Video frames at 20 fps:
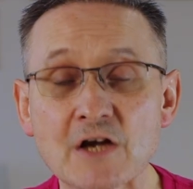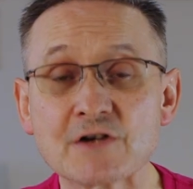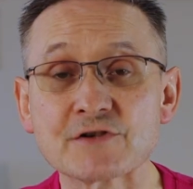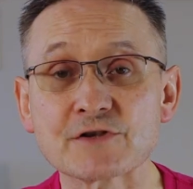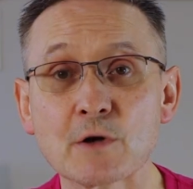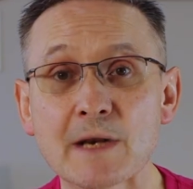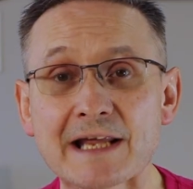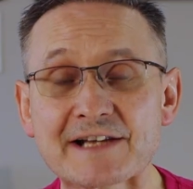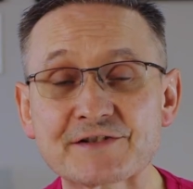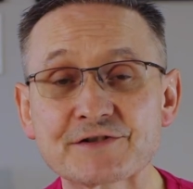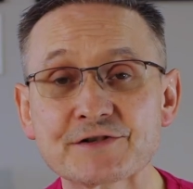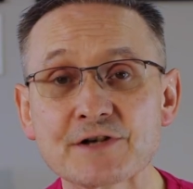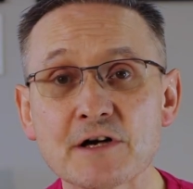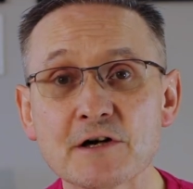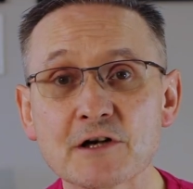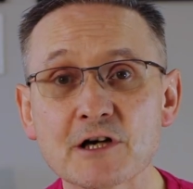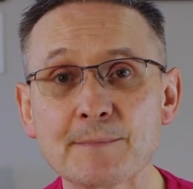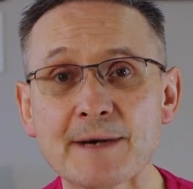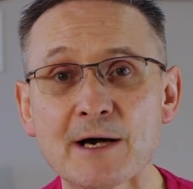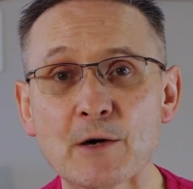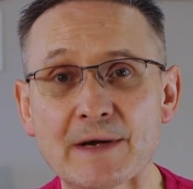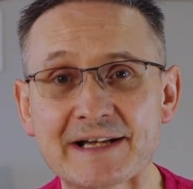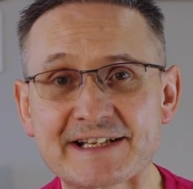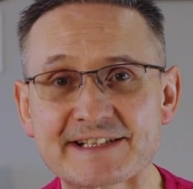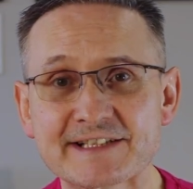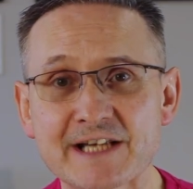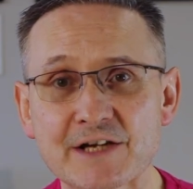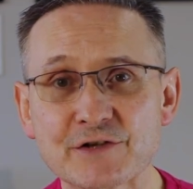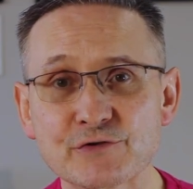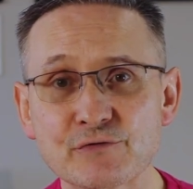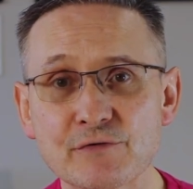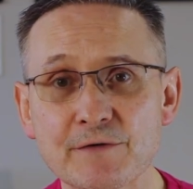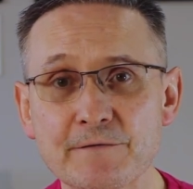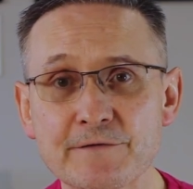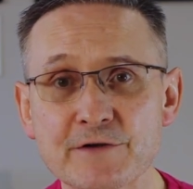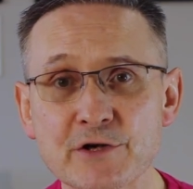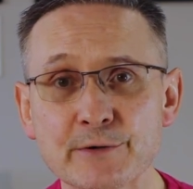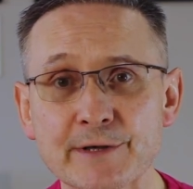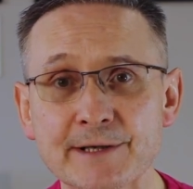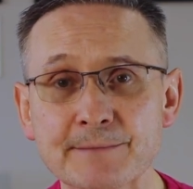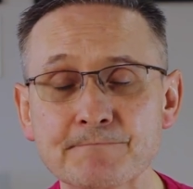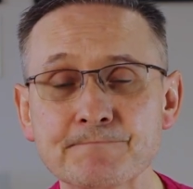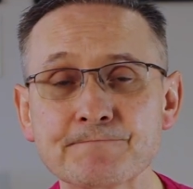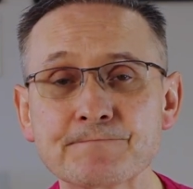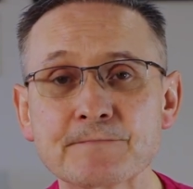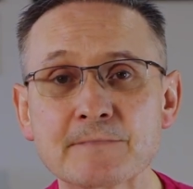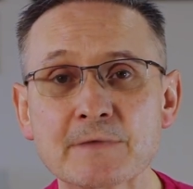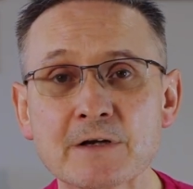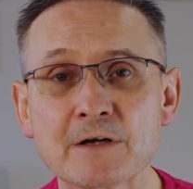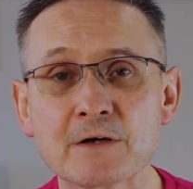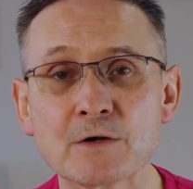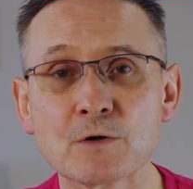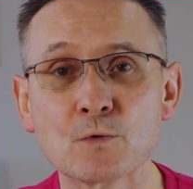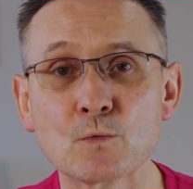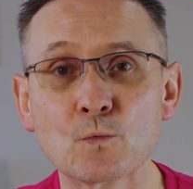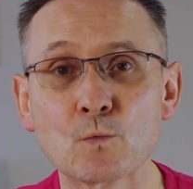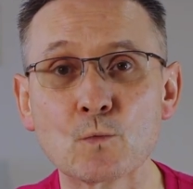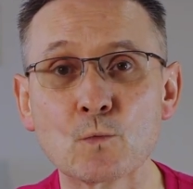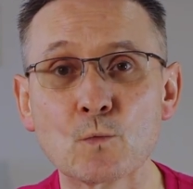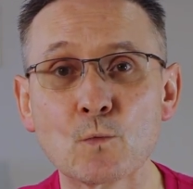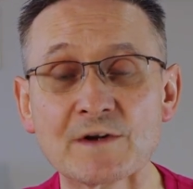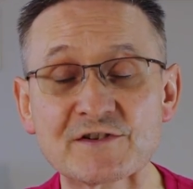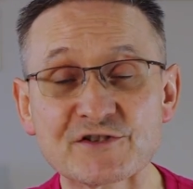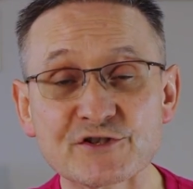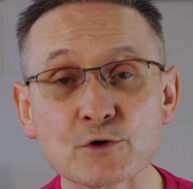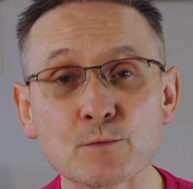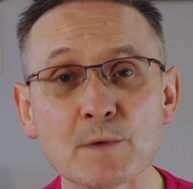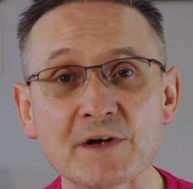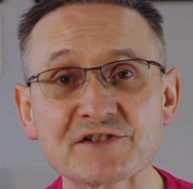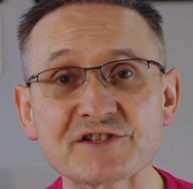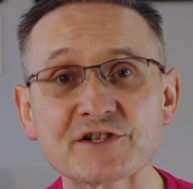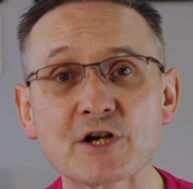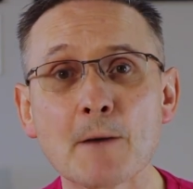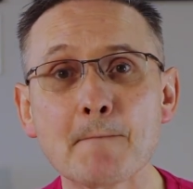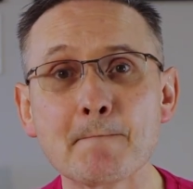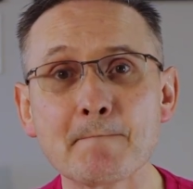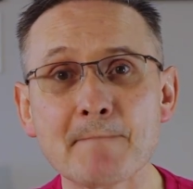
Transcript: So let's talk about eccentric viewing. When someone's got